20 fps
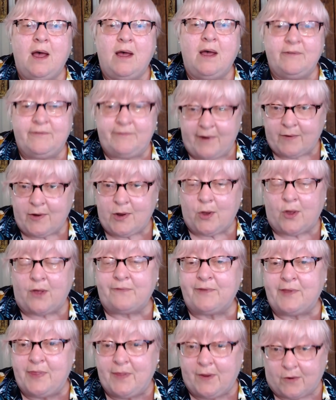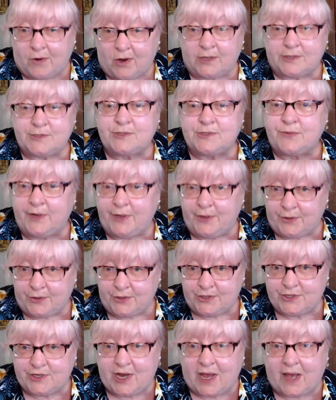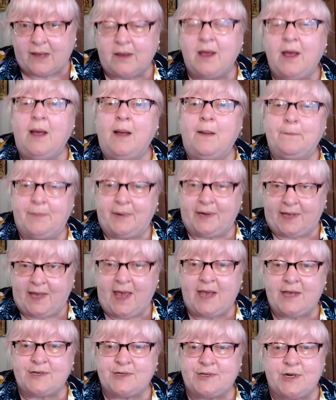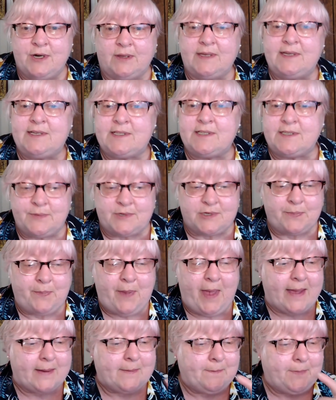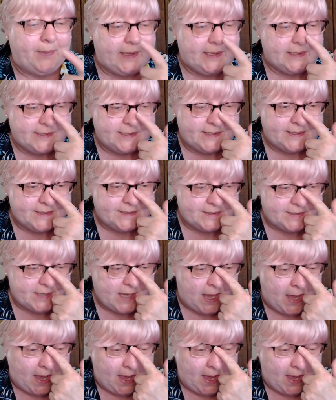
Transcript: Very often they're Austrian or Czech, but occasionally some Japan pieces.